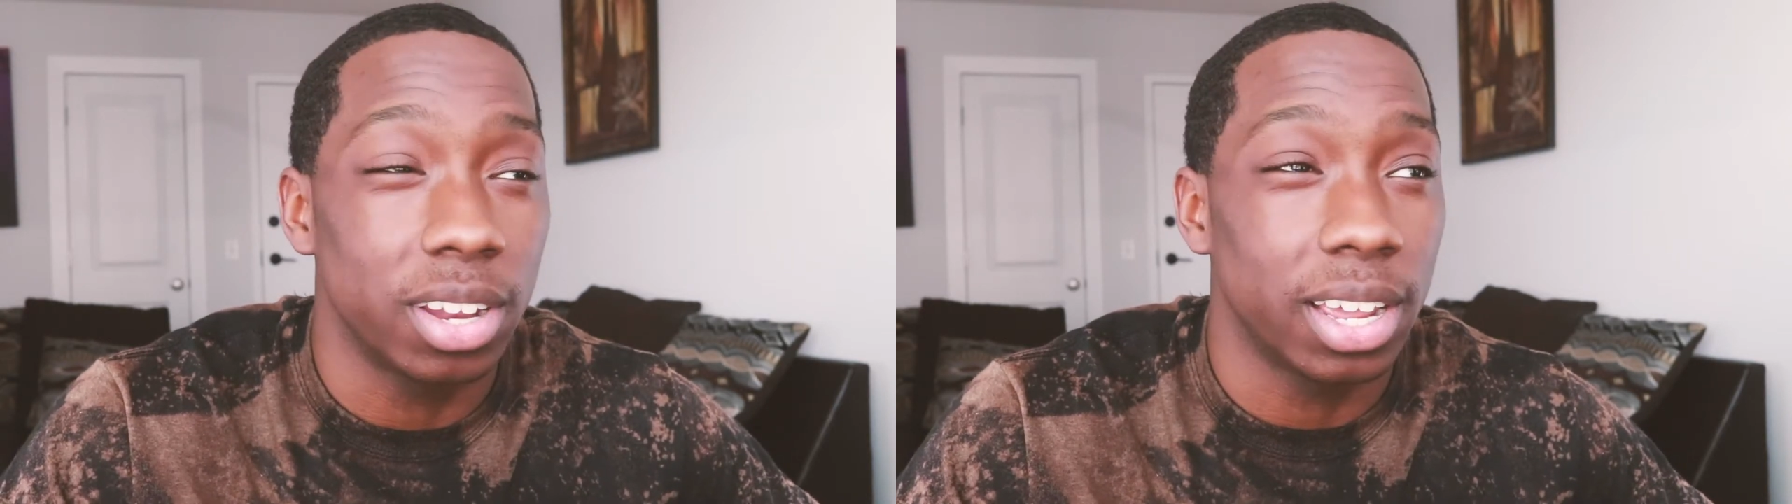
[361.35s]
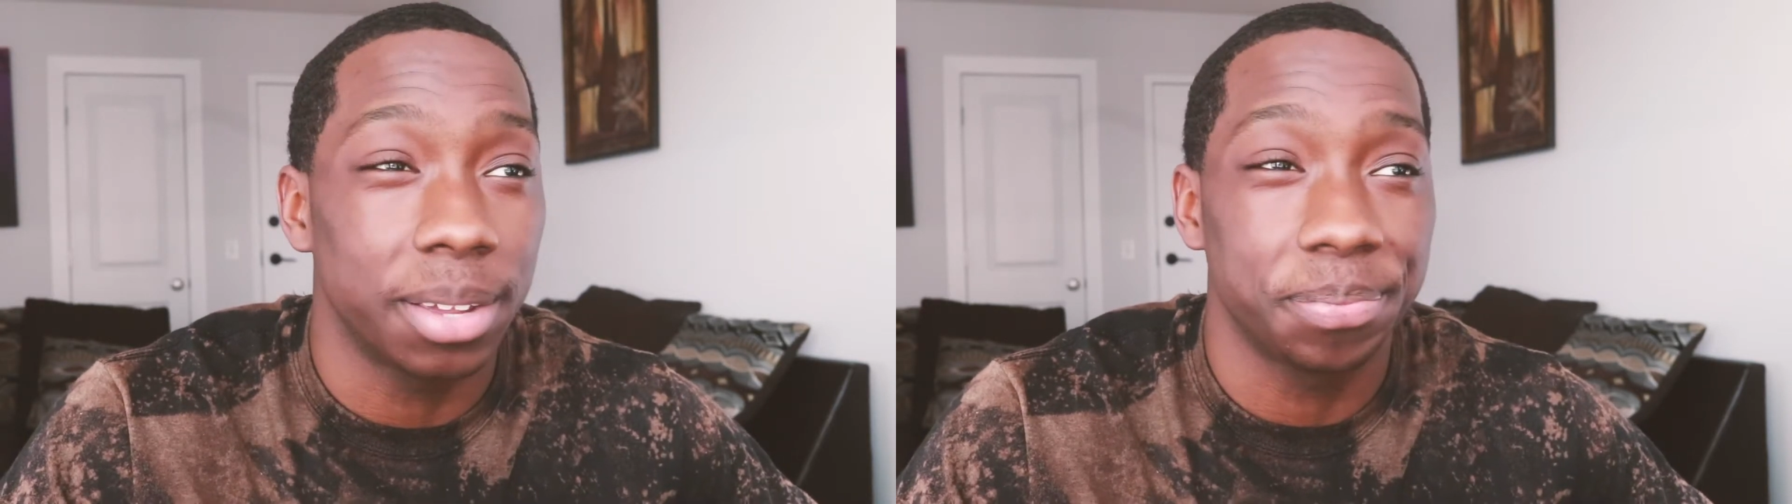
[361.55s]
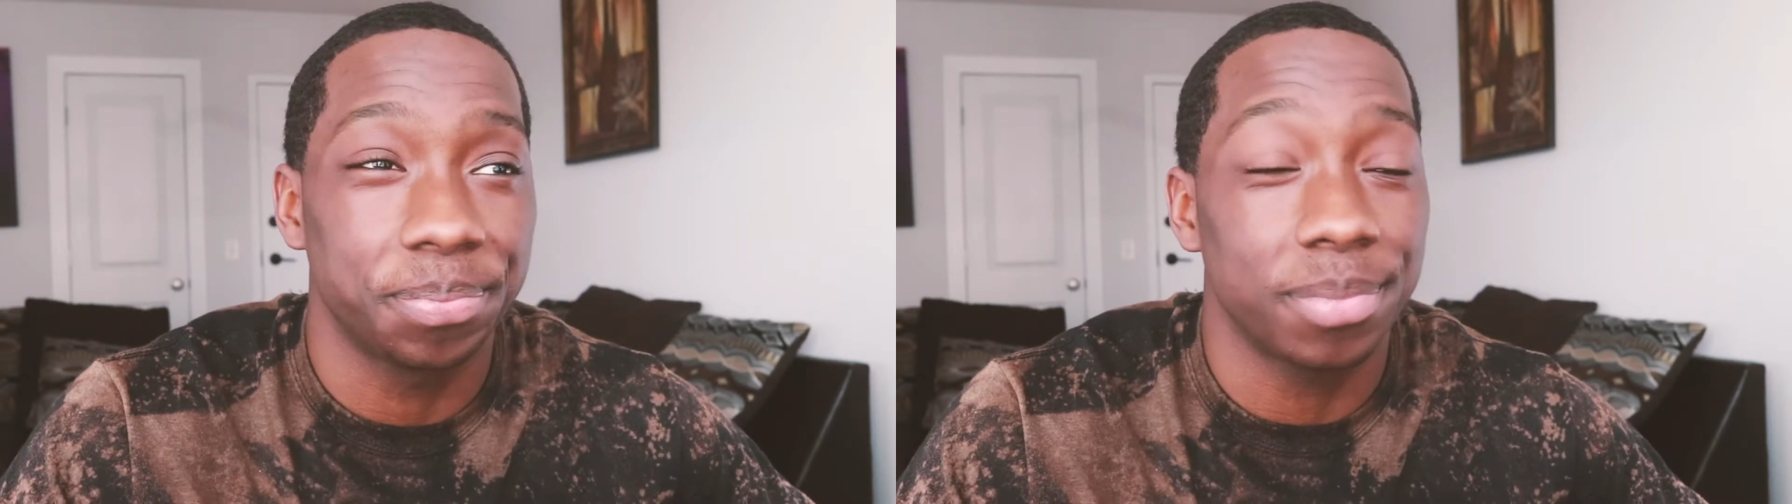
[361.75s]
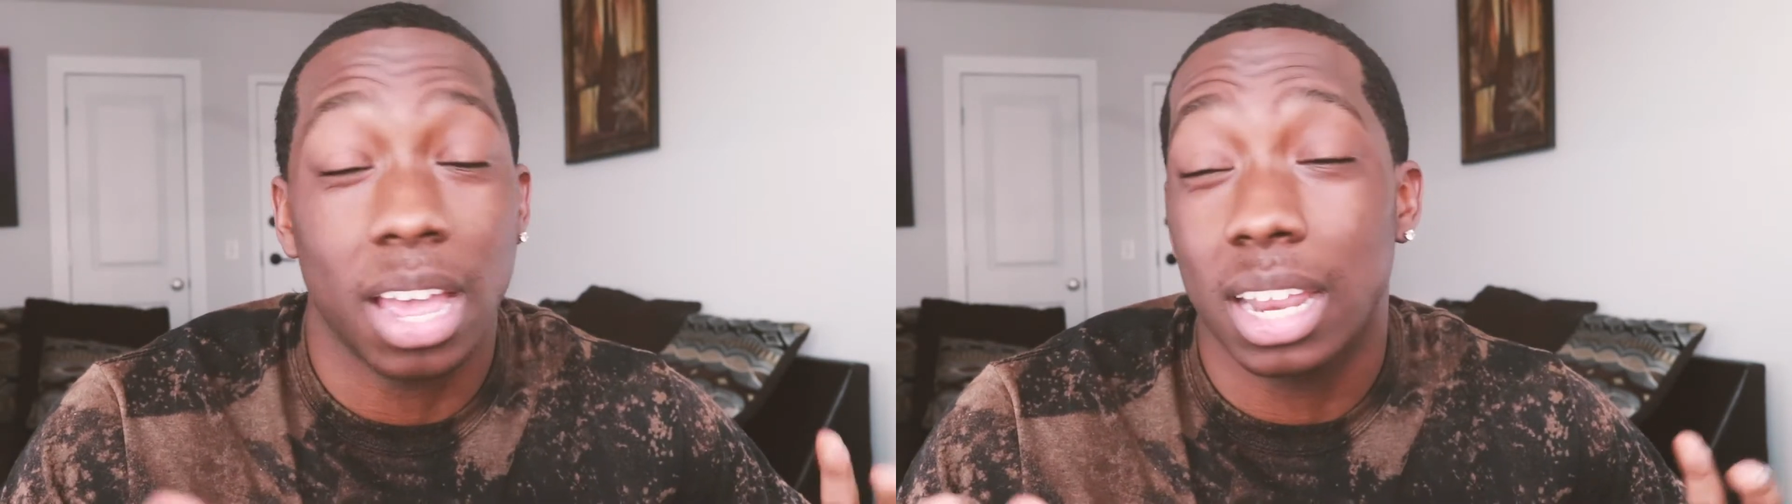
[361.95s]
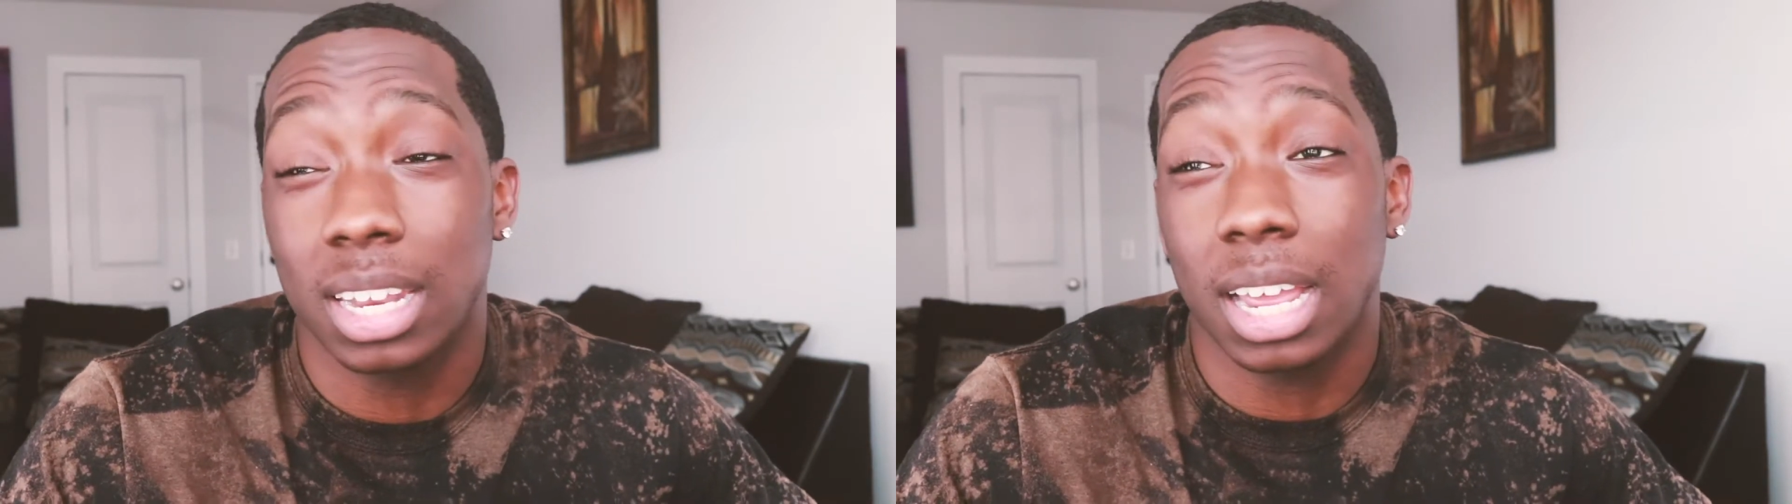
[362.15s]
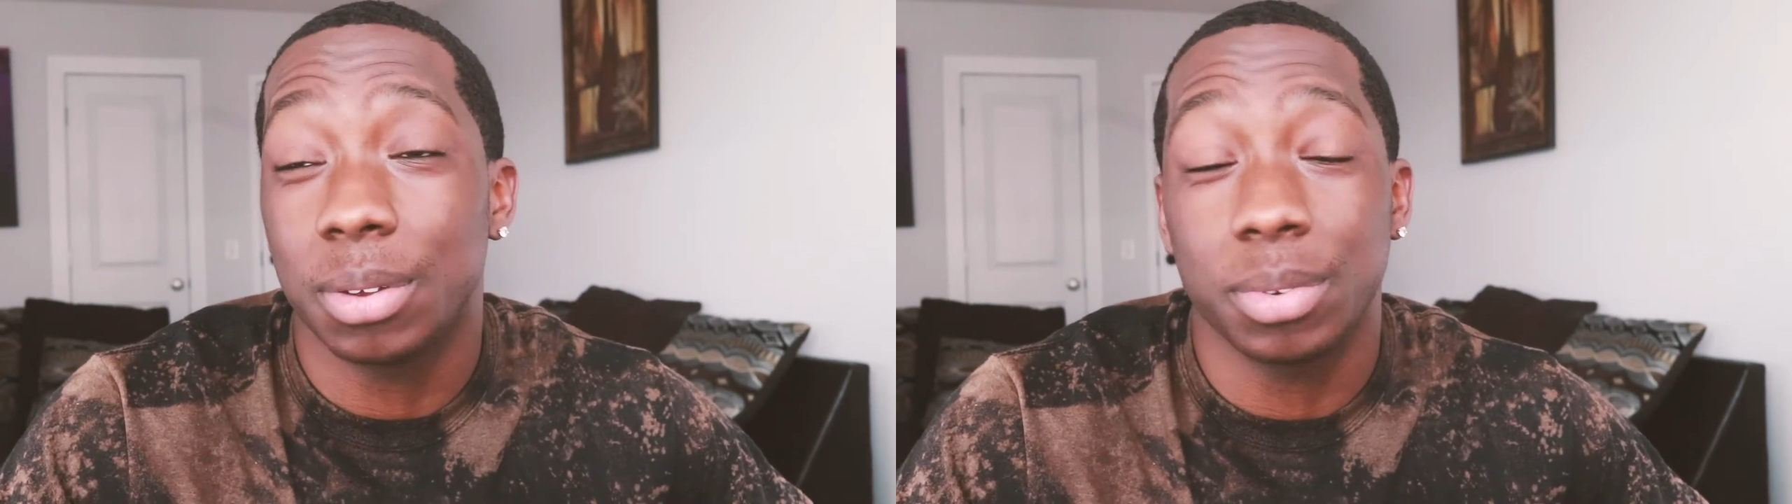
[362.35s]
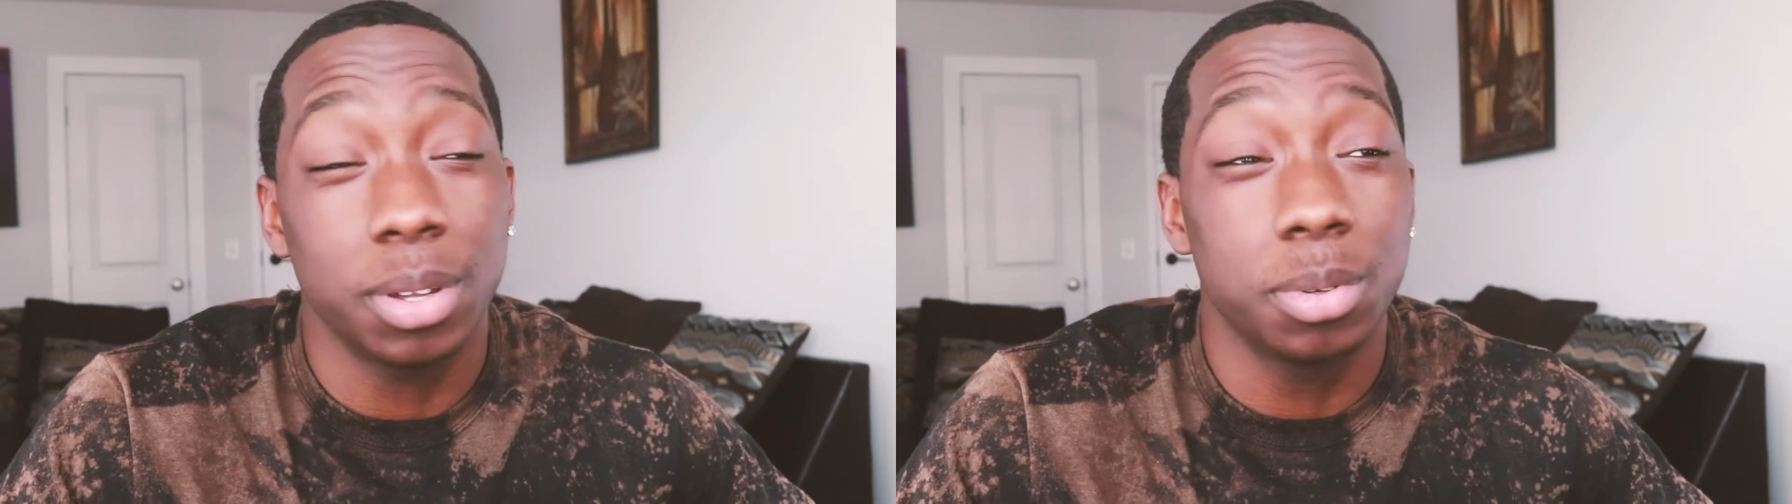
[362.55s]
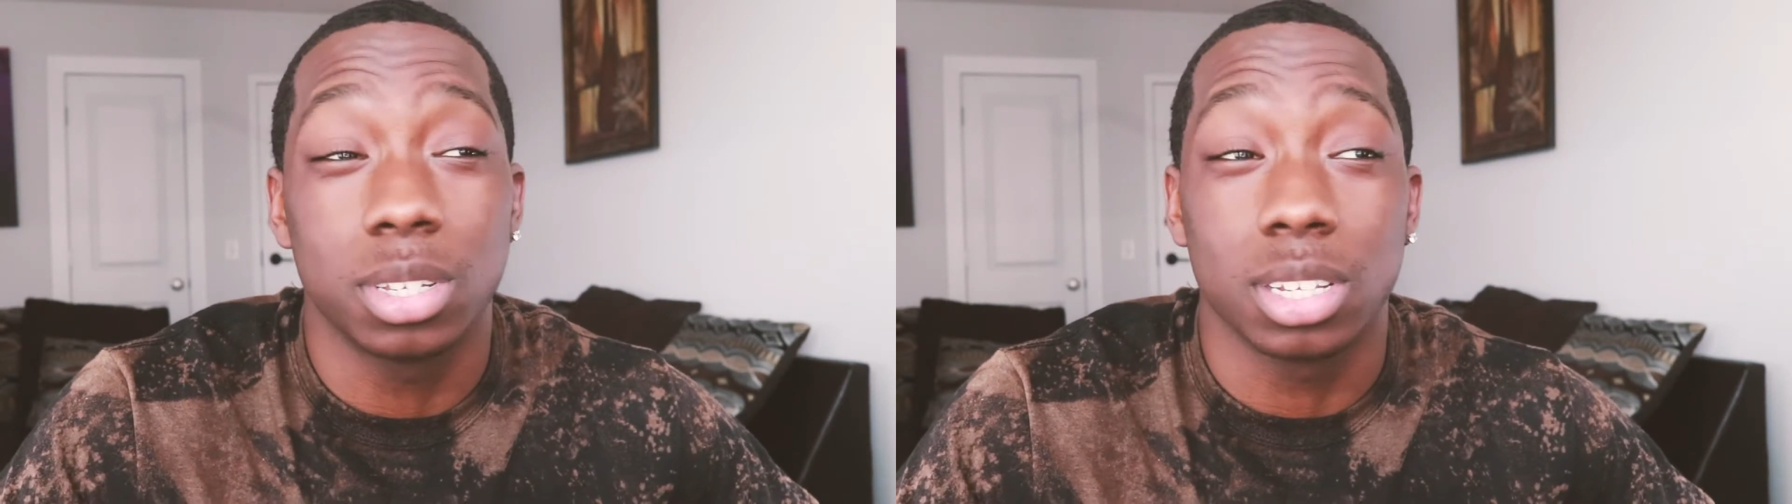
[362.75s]
that I, I it
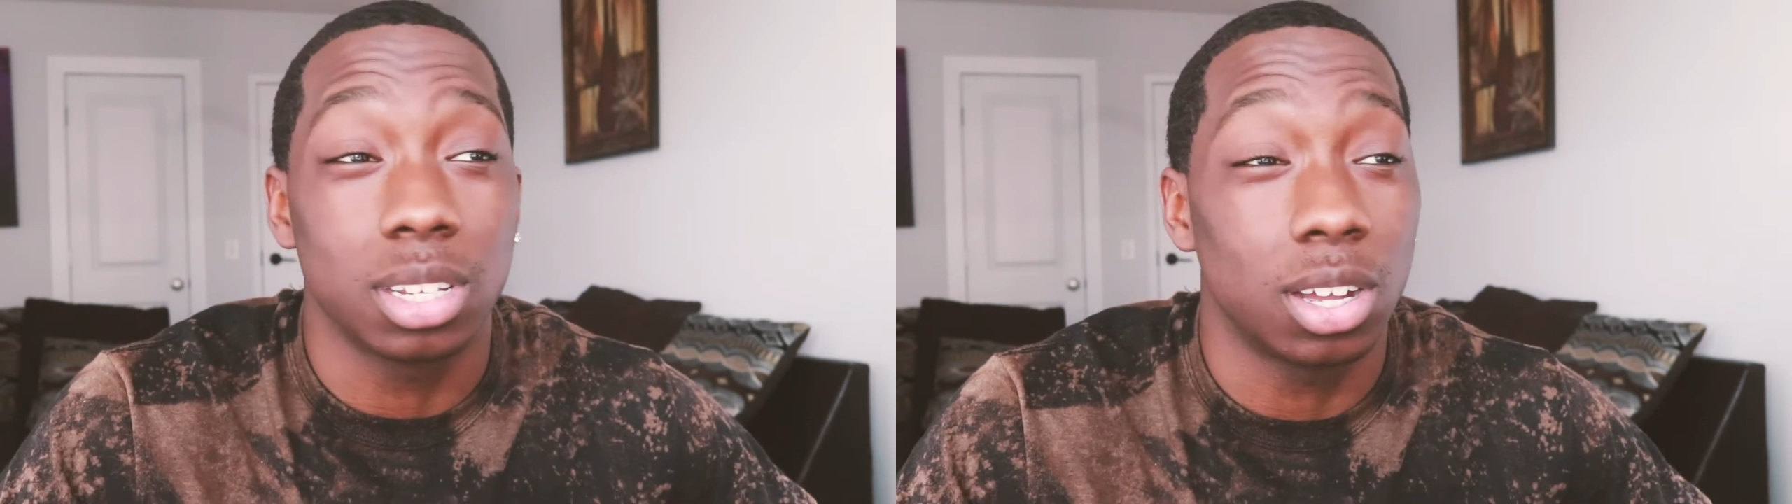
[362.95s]
was a,